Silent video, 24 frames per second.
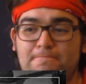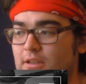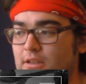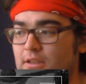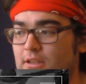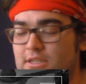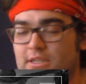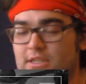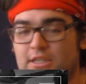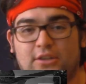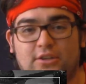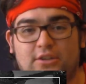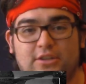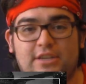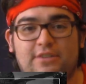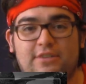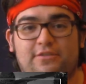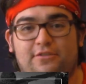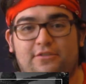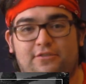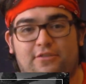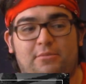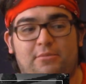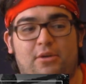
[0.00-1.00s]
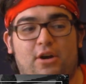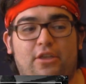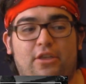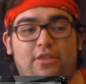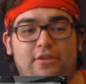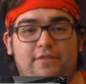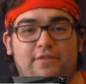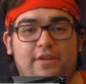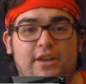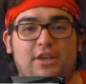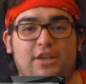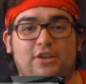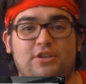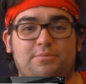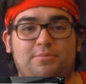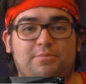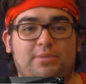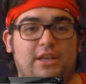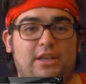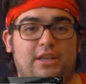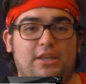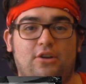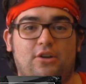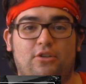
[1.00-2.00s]
this is a little different from our other videos,
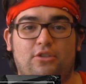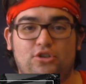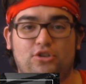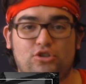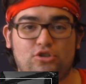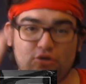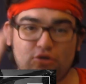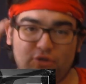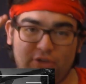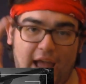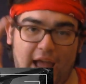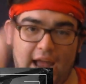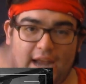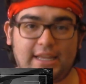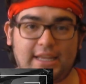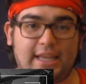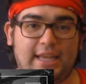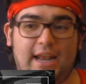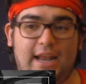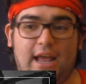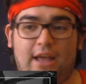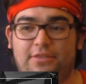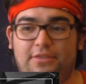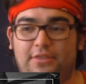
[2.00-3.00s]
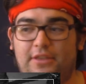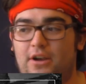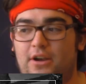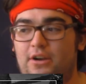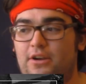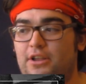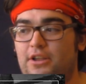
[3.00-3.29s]
but you know, the truth had to get out there.